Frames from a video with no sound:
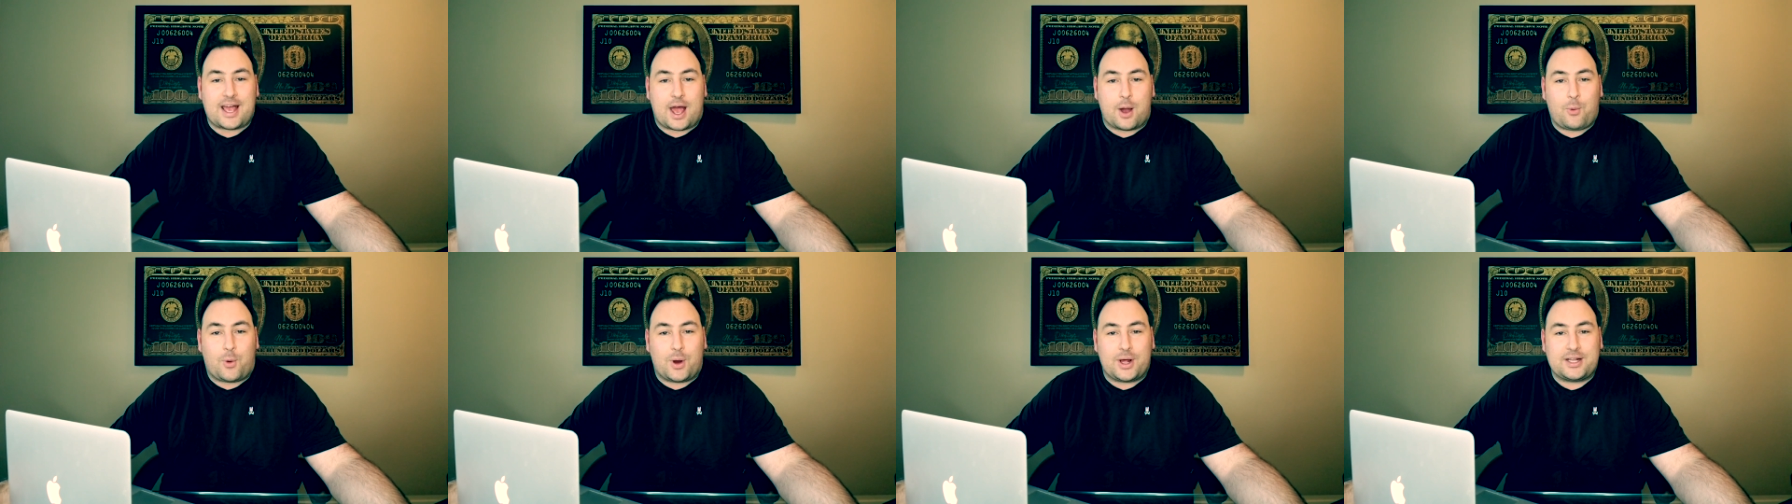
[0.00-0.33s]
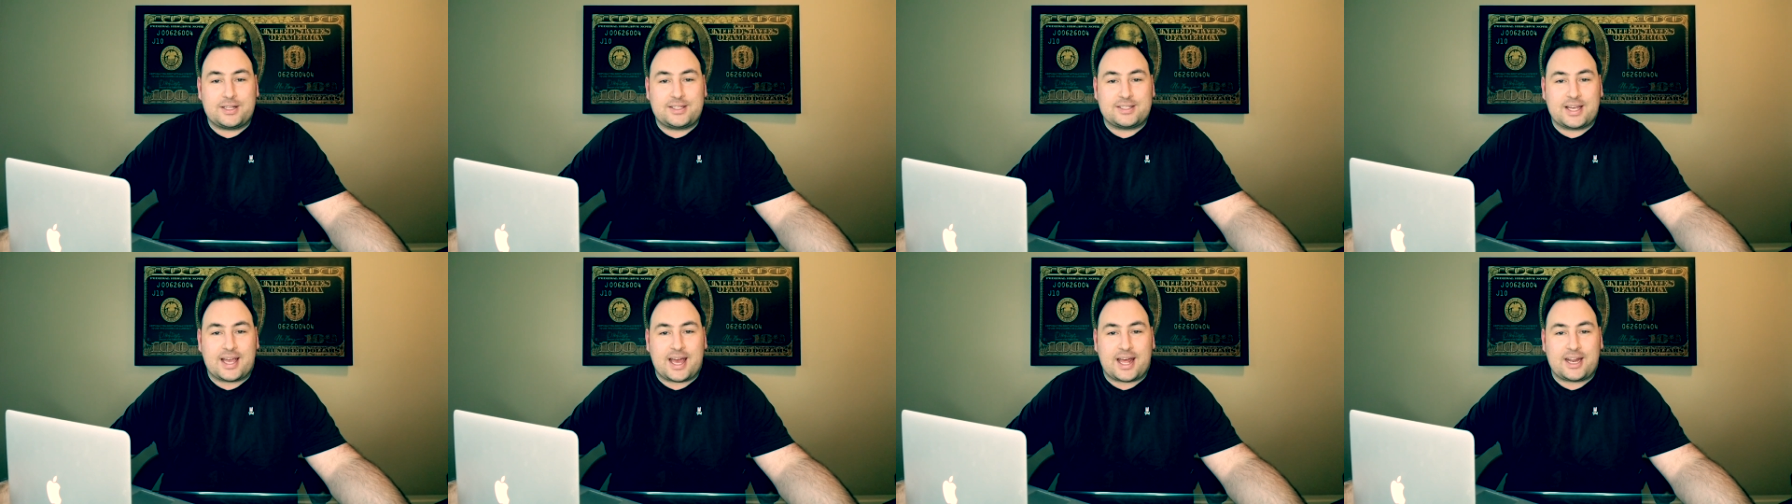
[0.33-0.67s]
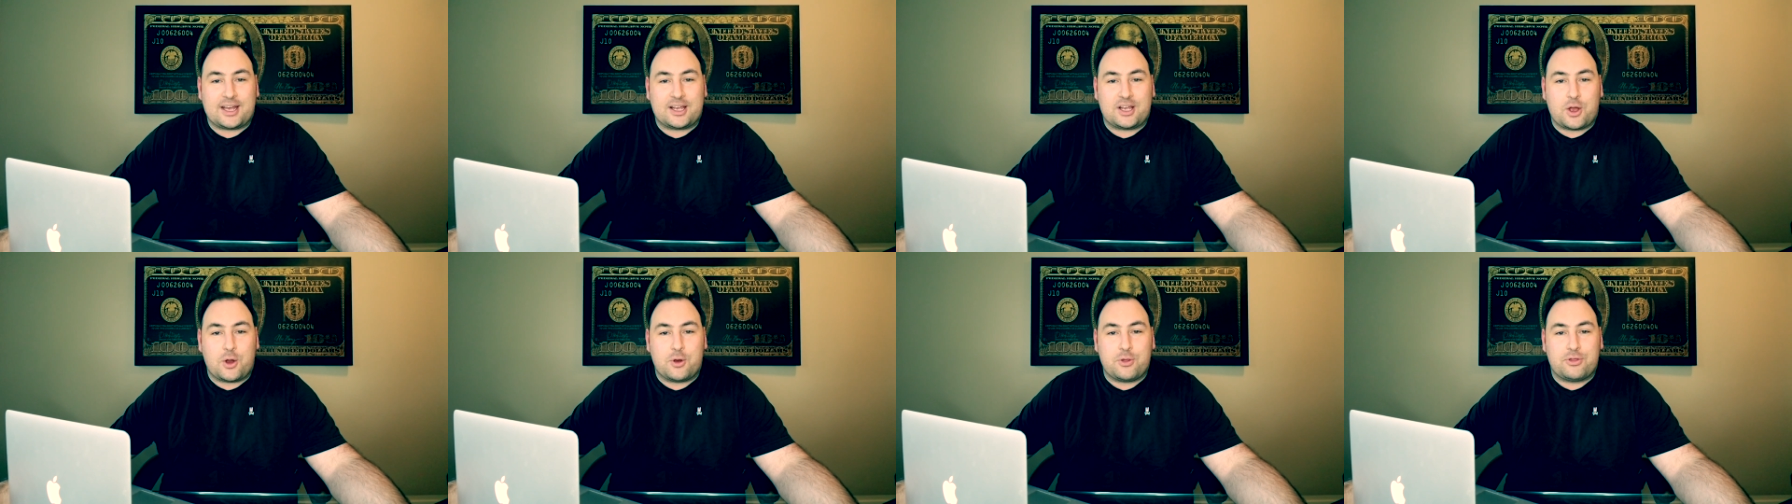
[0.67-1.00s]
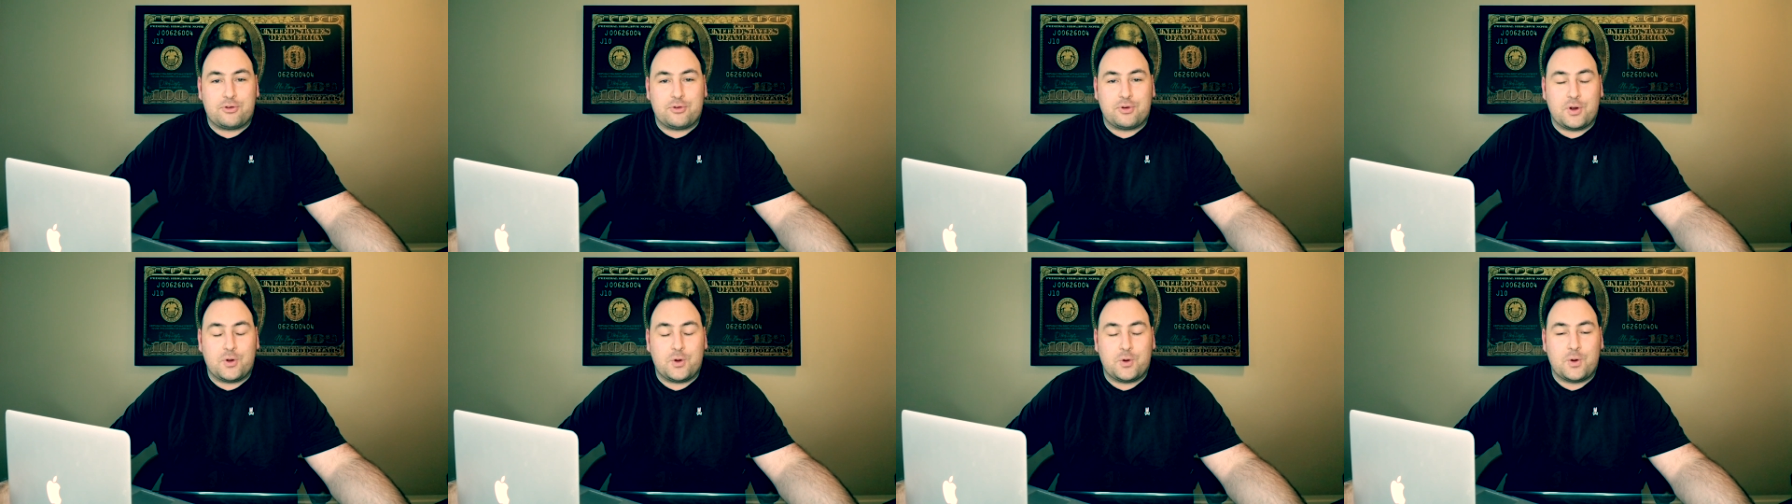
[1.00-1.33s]
I wanted to kind of go
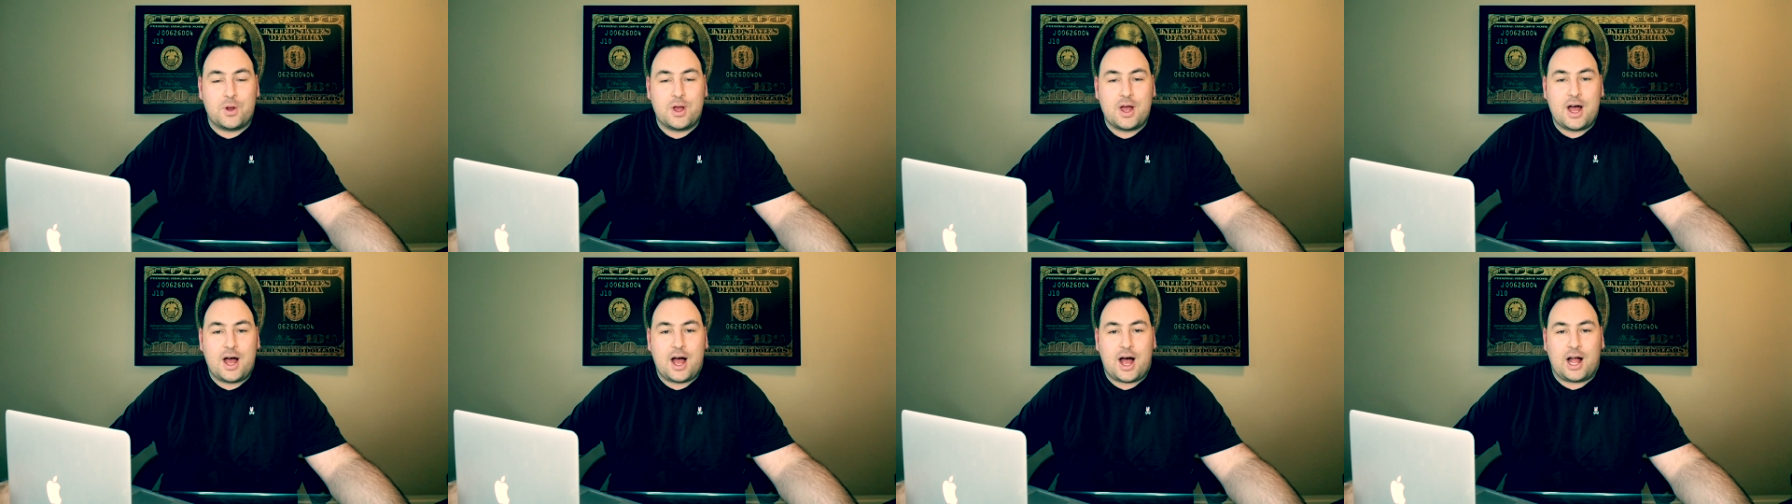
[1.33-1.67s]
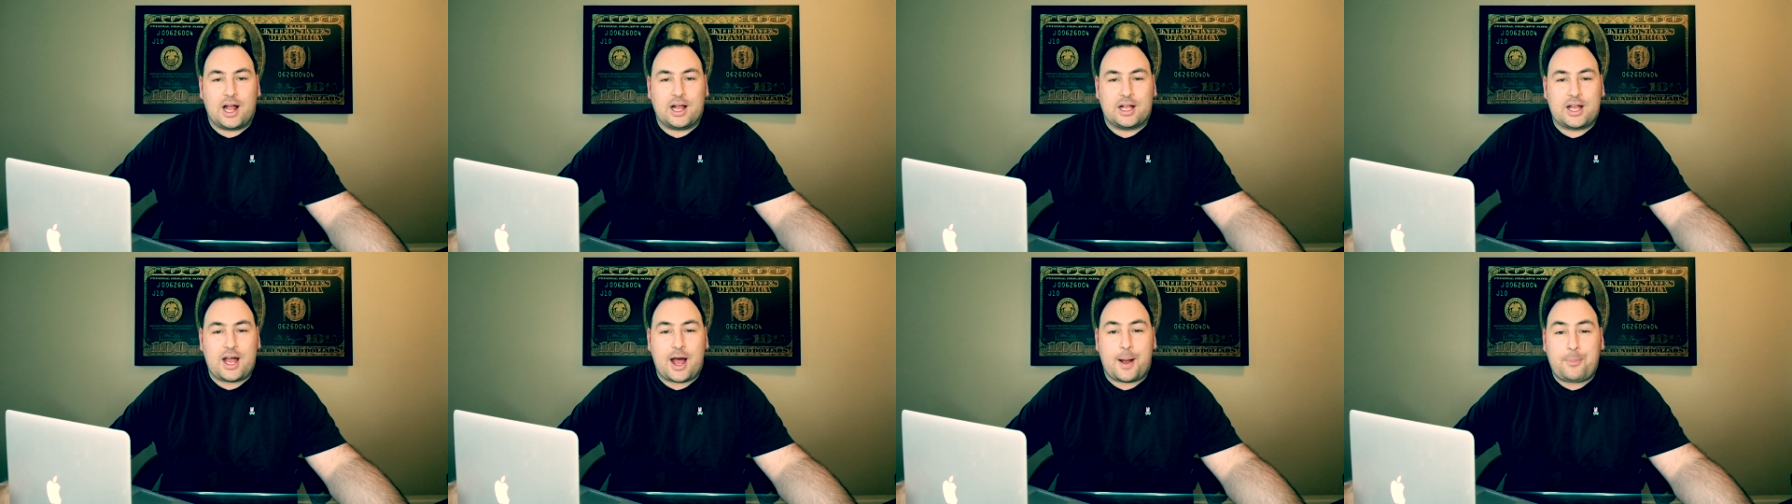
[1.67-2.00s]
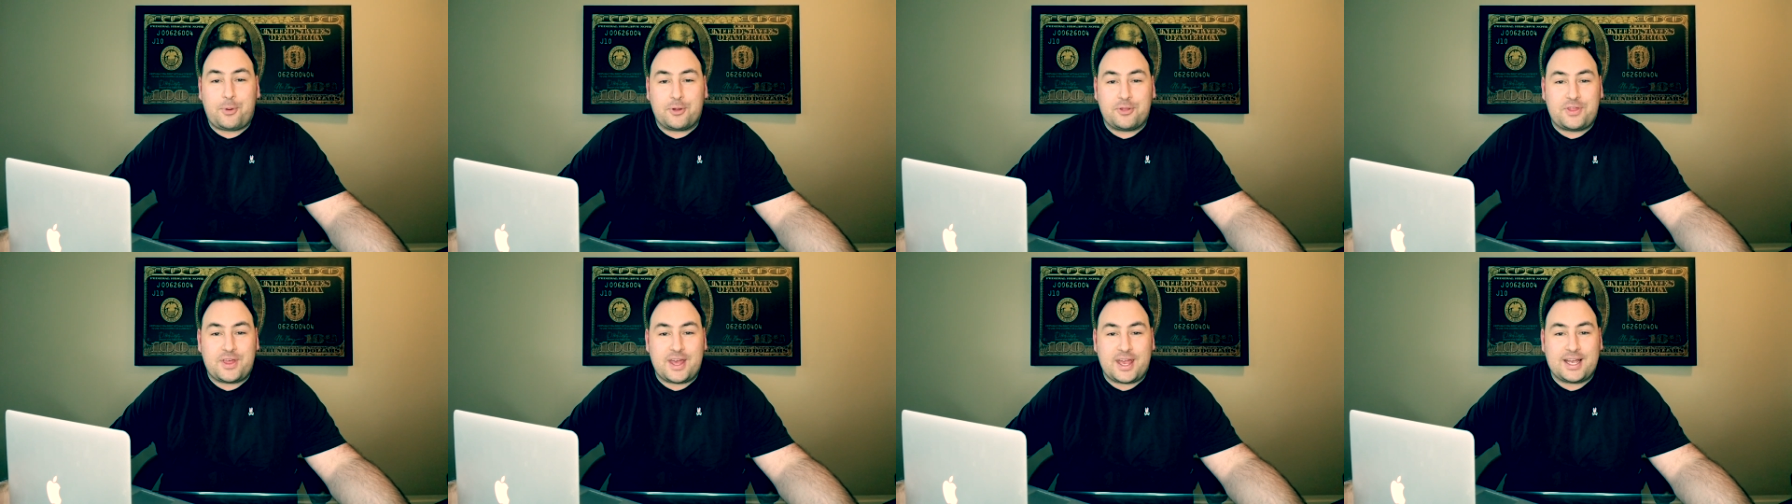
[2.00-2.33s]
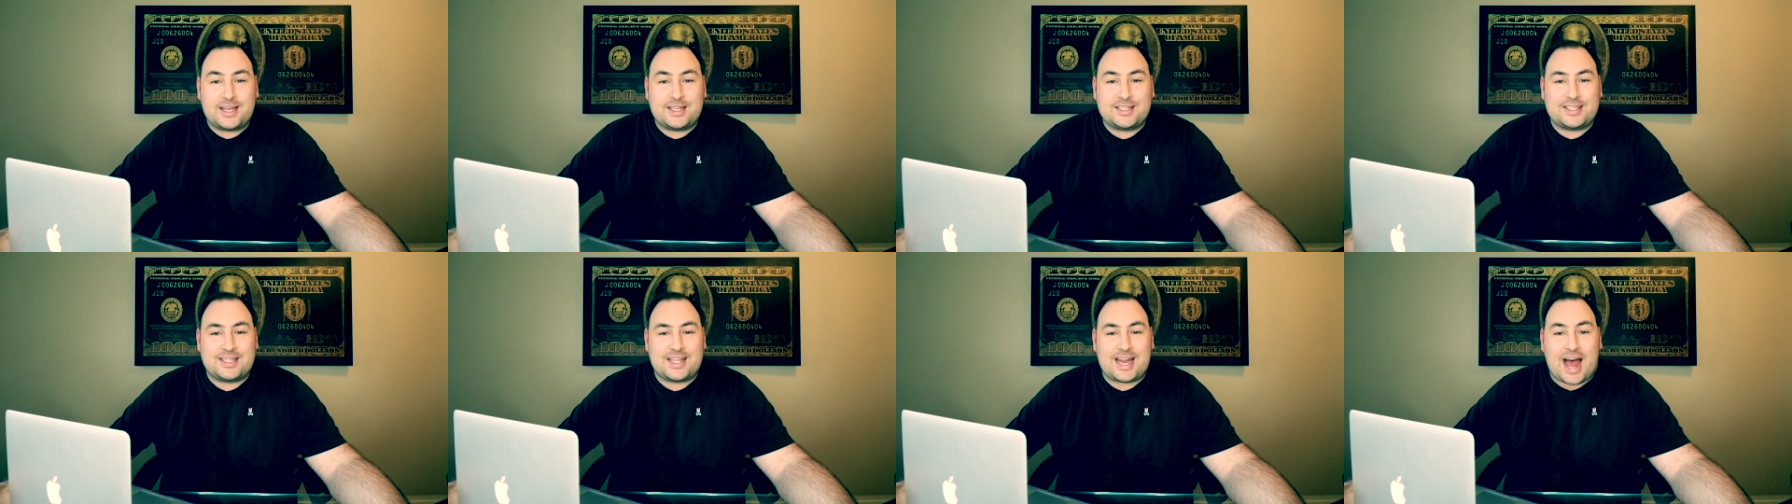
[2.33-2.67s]
through a couple
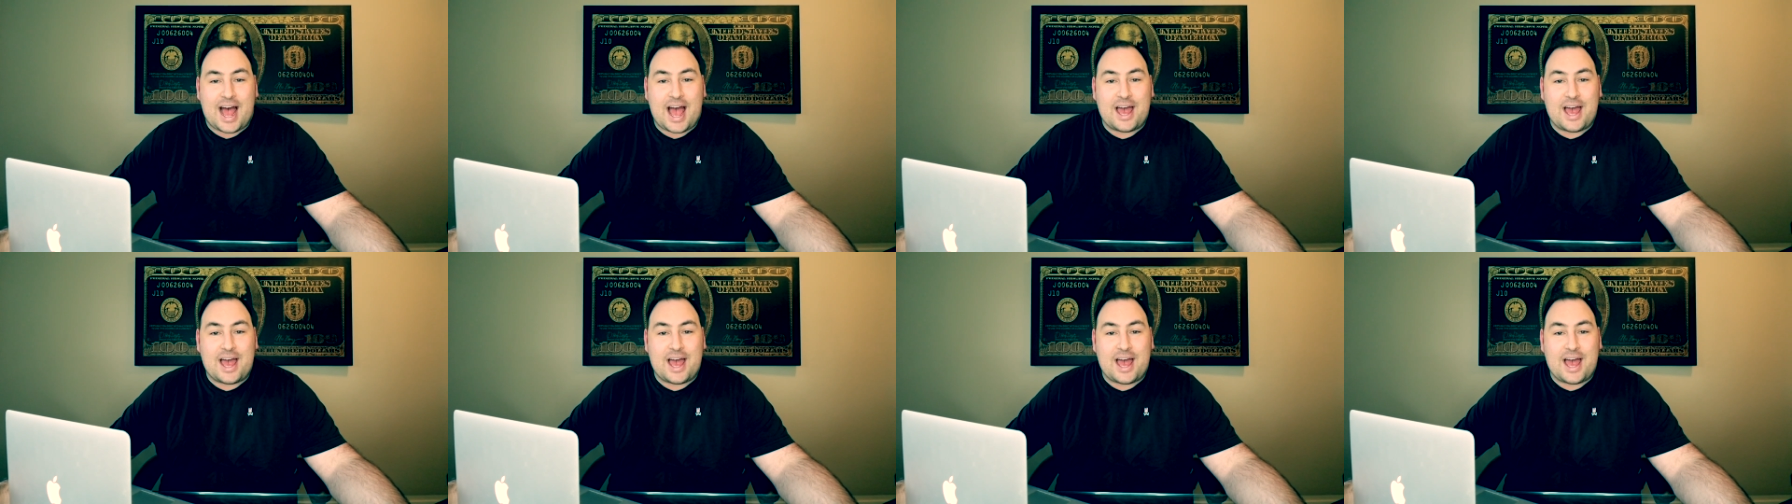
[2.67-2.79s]
things that